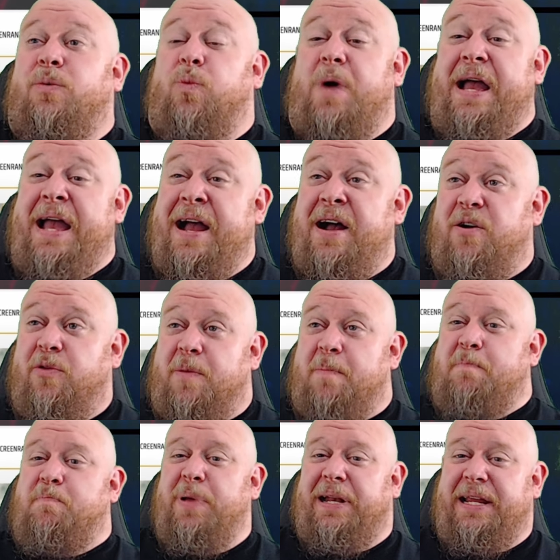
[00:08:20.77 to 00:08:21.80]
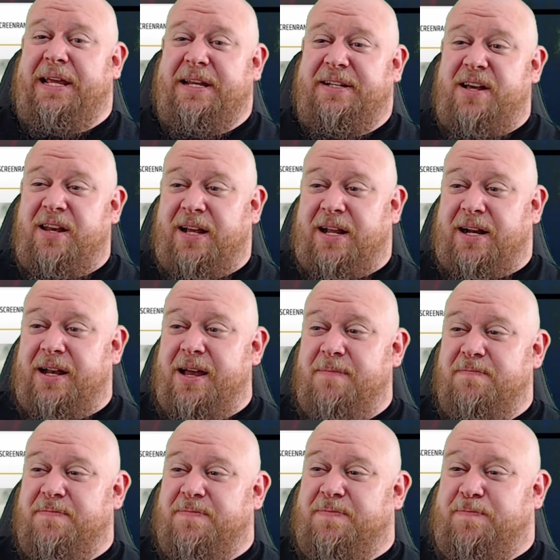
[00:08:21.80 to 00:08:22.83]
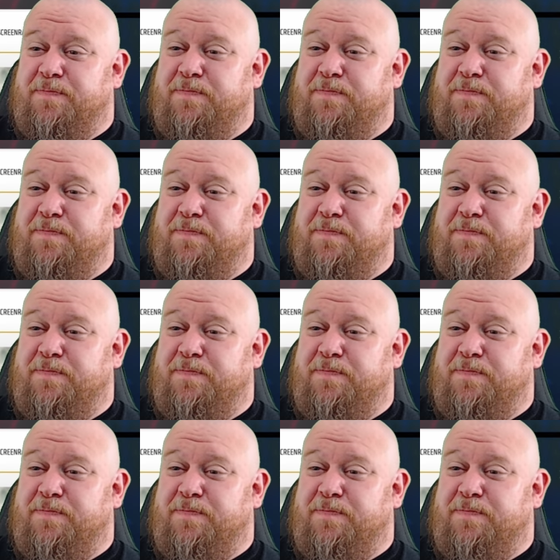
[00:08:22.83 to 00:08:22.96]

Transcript: Wow, the $1 billion club!